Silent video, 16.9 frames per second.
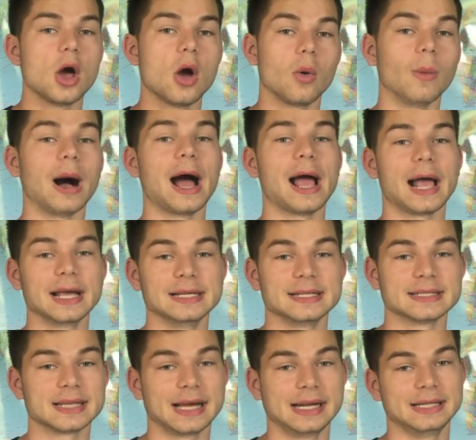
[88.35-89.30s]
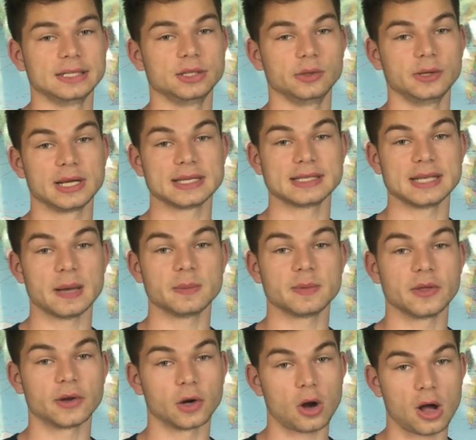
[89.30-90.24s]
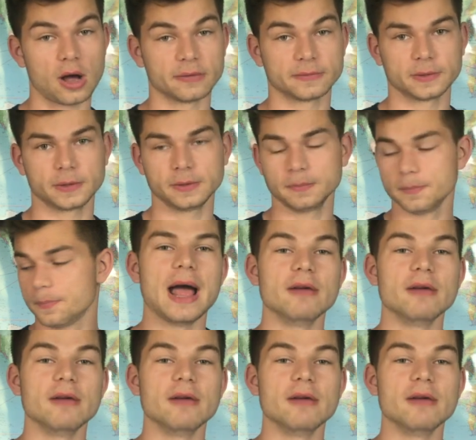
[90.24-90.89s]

why I decided to accept their offer.